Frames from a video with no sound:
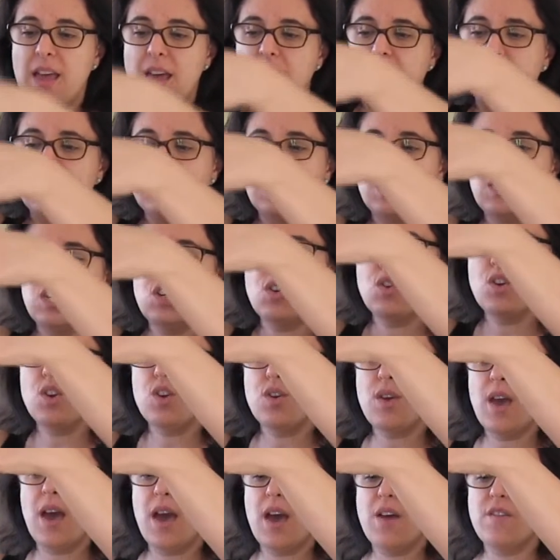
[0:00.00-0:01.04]
until
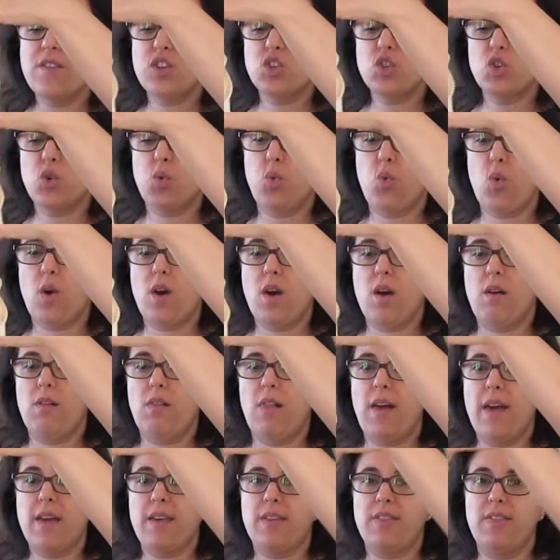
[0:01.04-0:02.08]
you have a twirl
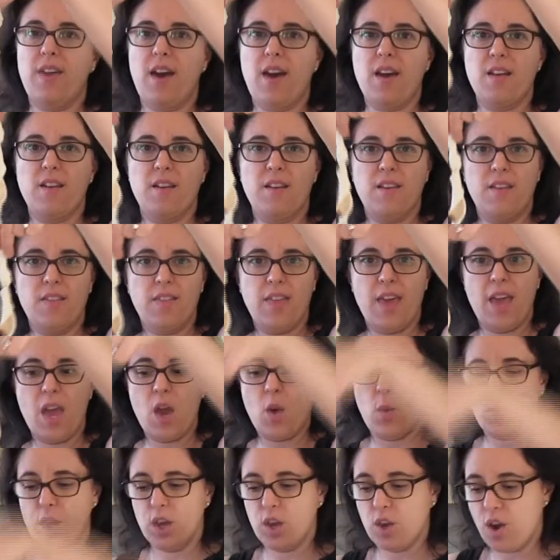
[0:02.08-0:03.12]
like that.
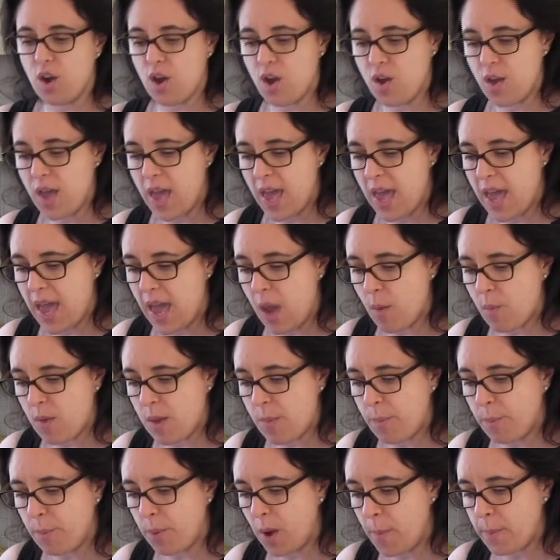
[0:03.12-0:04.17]
There we go. And
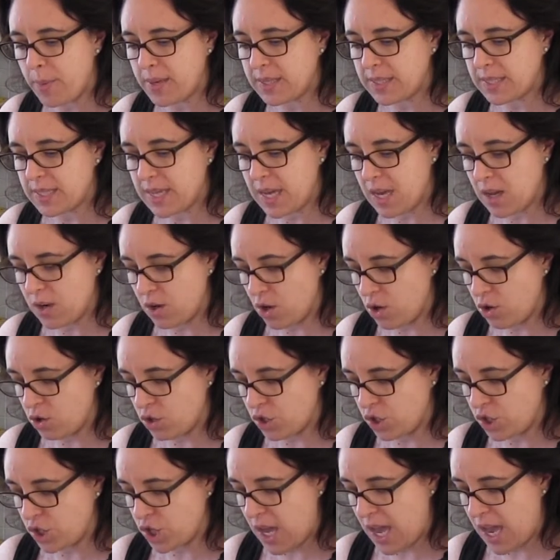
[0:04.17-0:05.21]
we pop it down
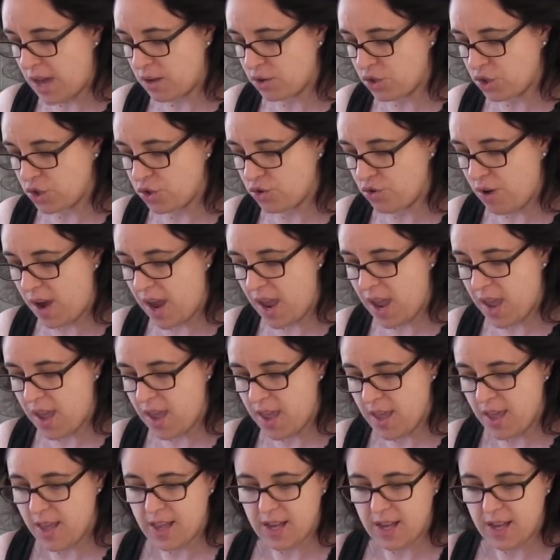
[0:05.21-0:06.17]
onto our tray.